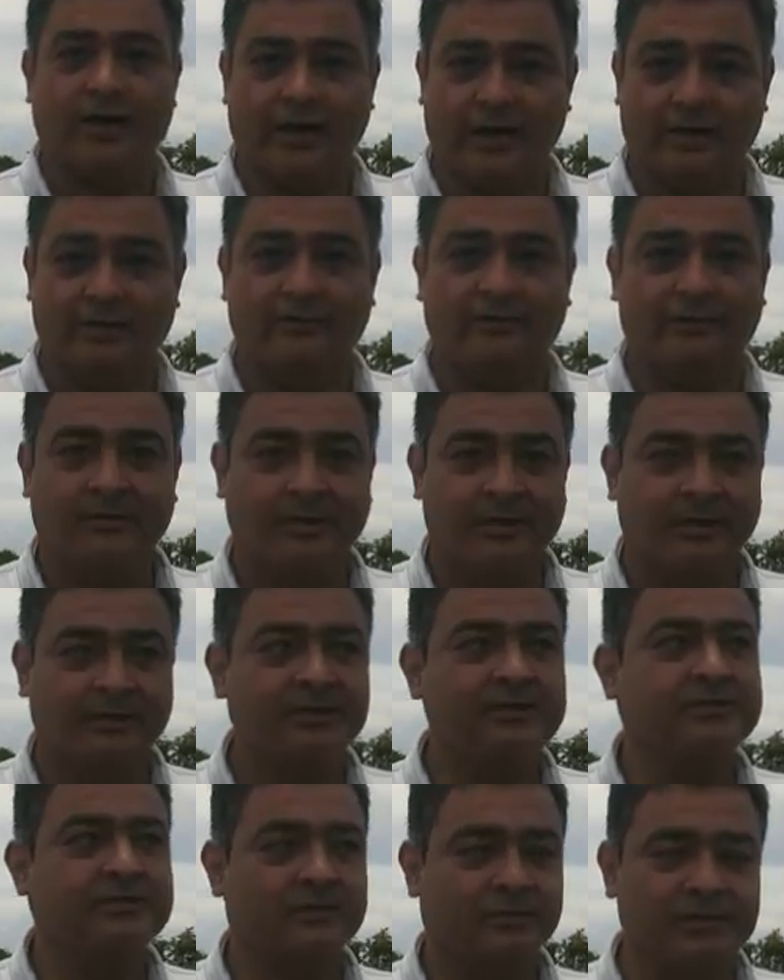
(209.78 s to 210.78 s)
Oh yeah. At
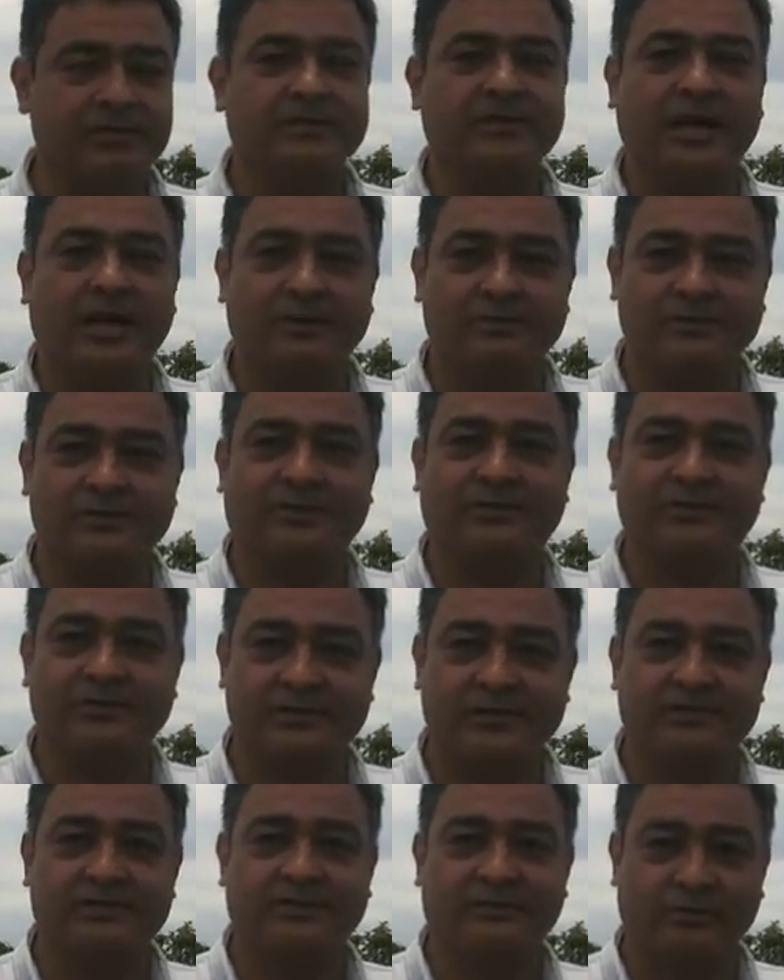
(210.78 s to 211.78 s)
least 3 times during
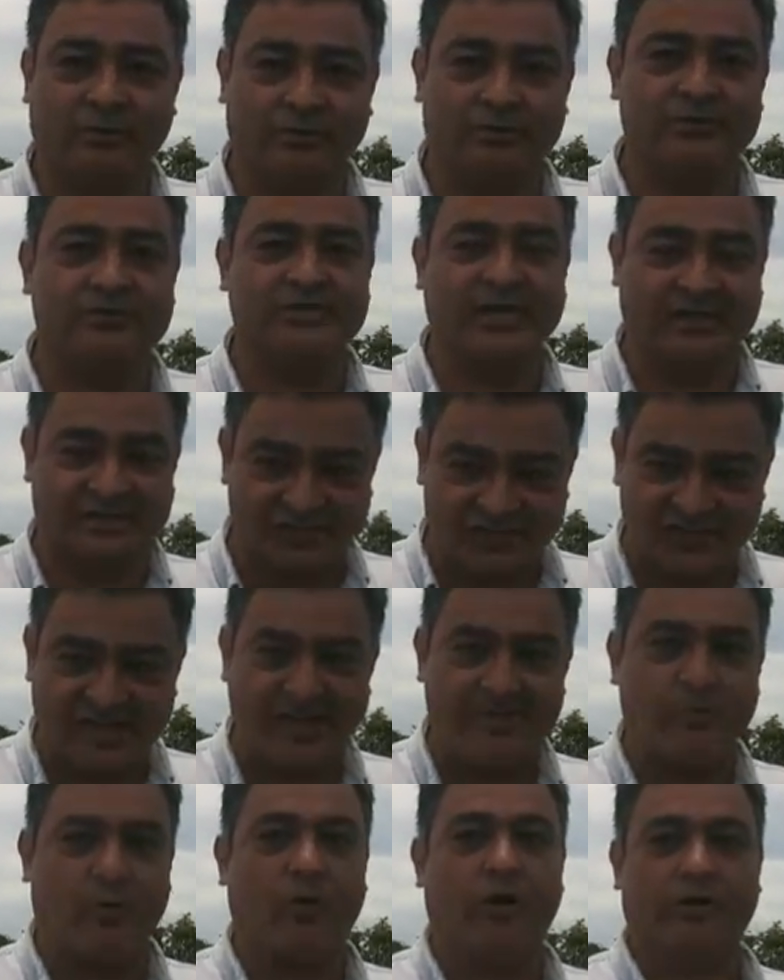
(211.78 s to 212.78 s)
season we'll use that
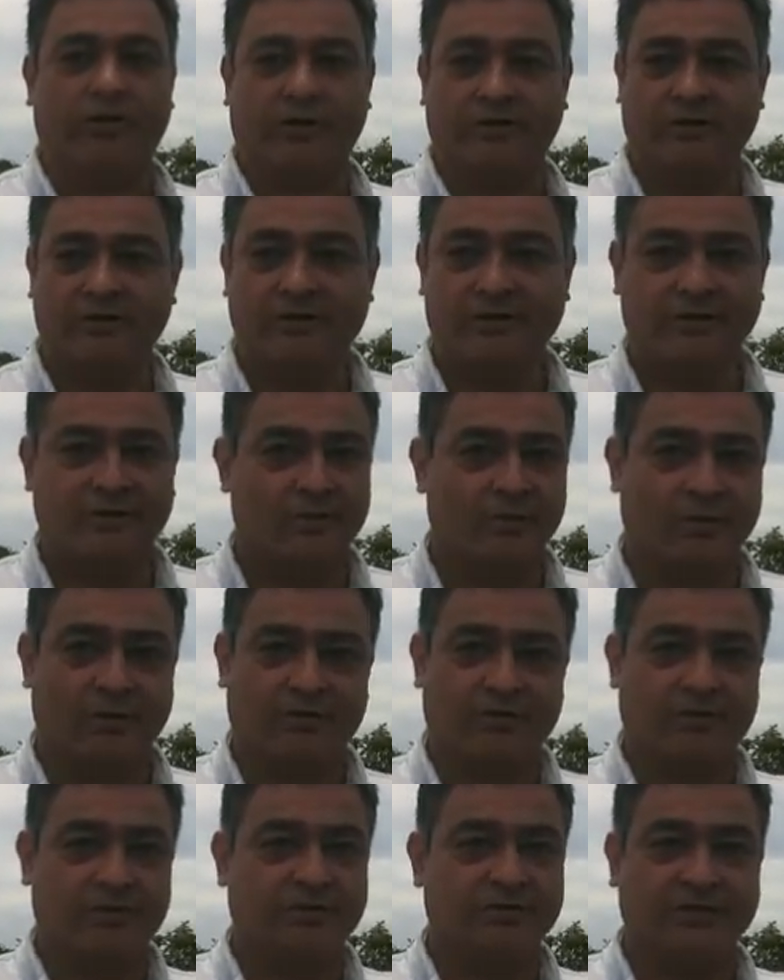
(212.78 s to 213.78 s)
same water,
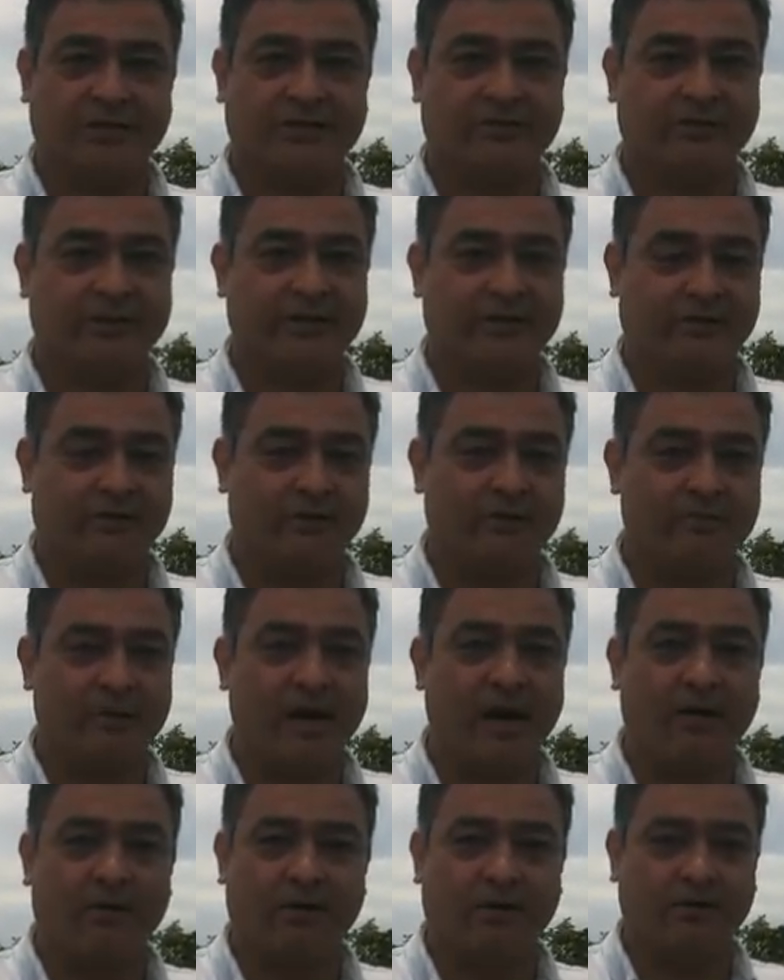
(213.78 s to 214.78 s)
whether to generate our own
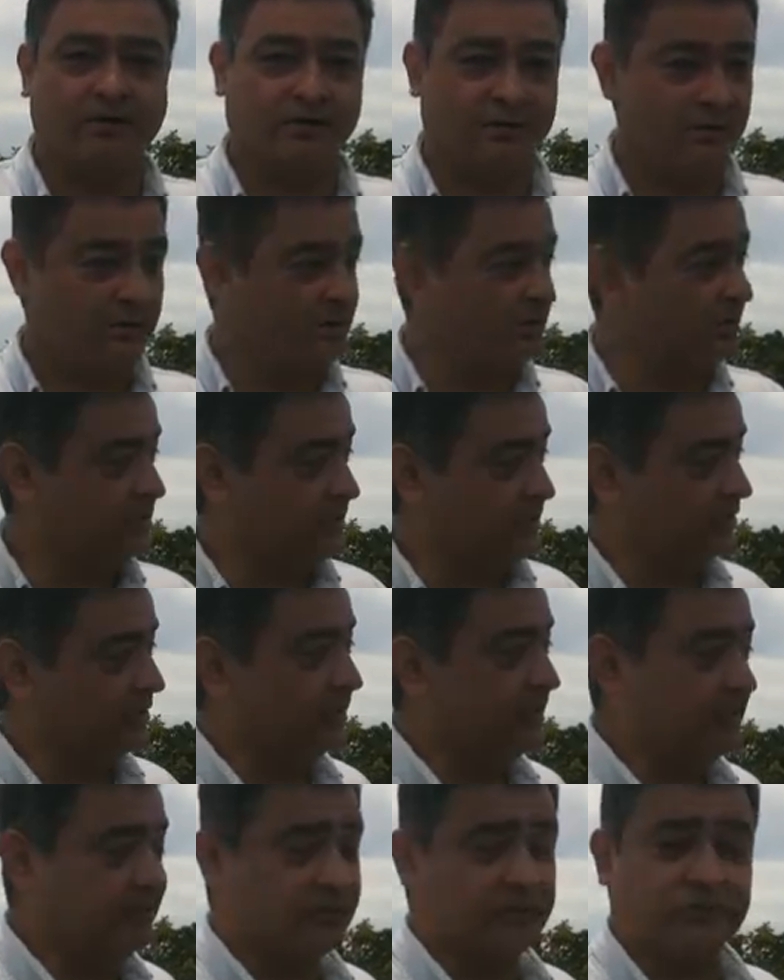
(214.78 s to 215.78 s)
power, to
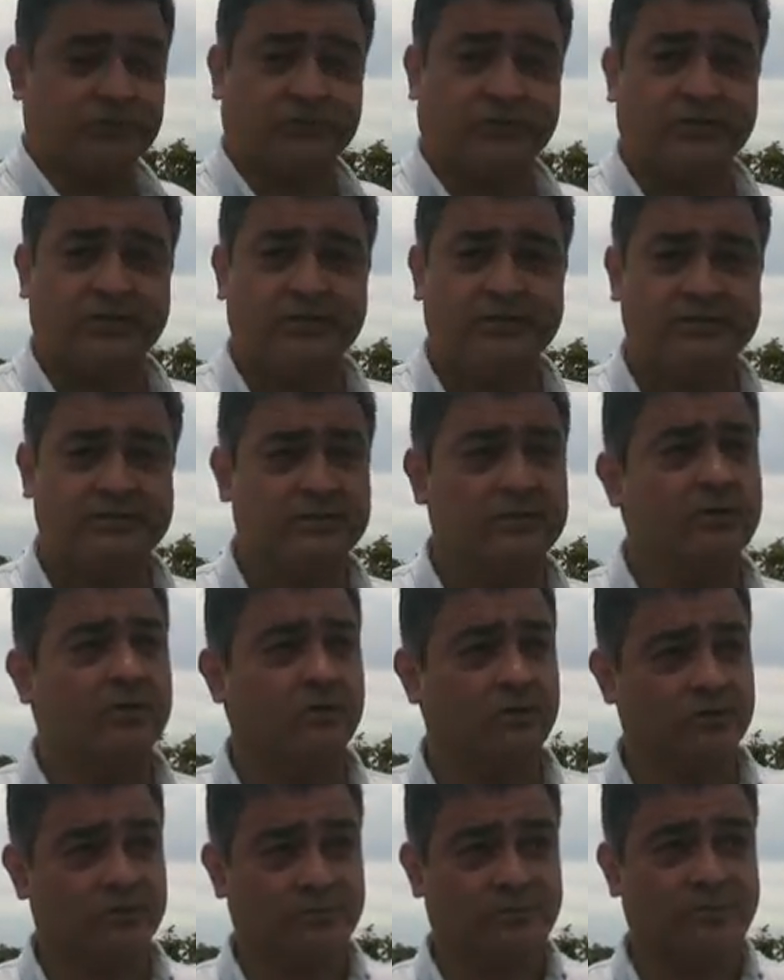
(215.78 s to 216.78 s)
irrigate the trees,
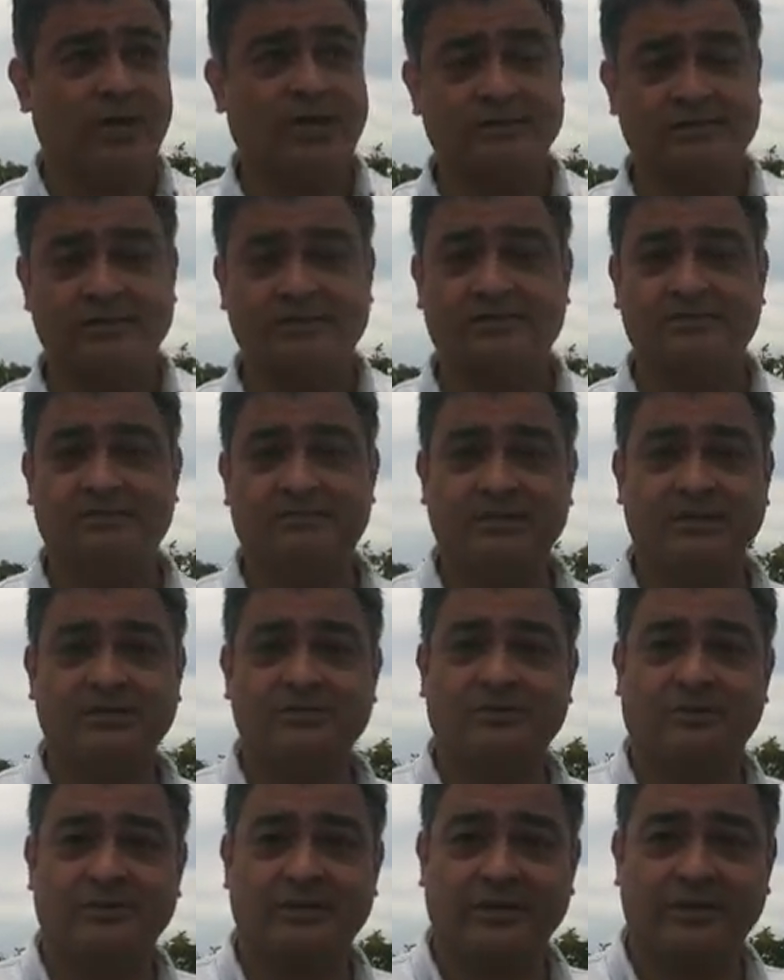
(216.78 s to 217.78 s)
or to process the
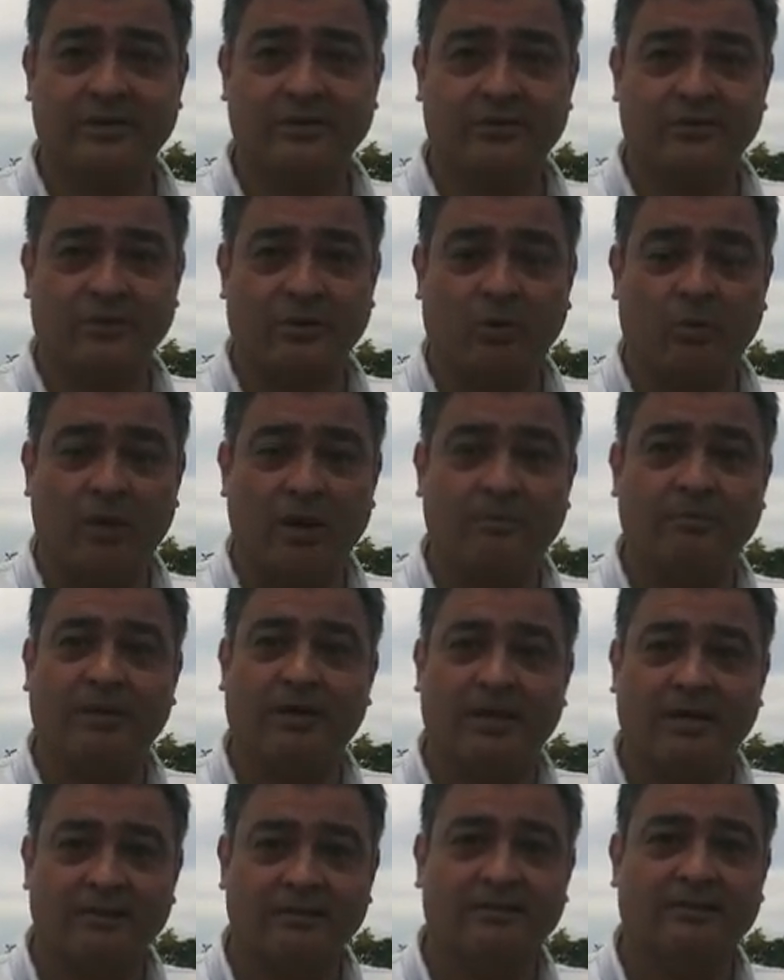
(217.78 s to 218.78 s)
beans when they go through our wet
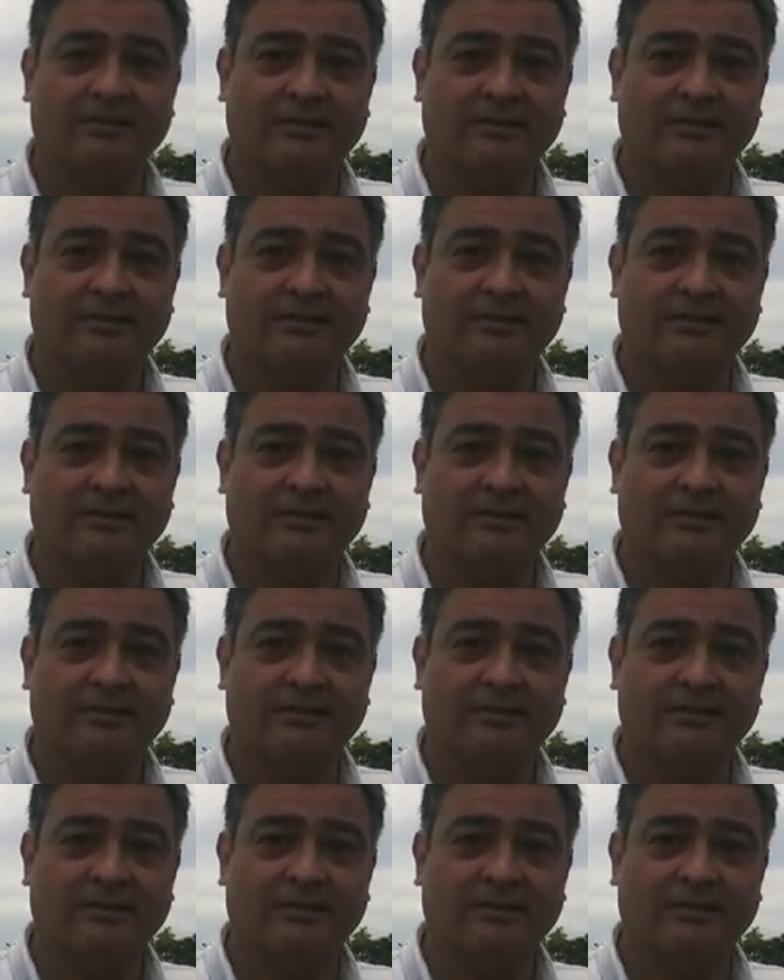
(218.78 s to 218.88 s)
plant.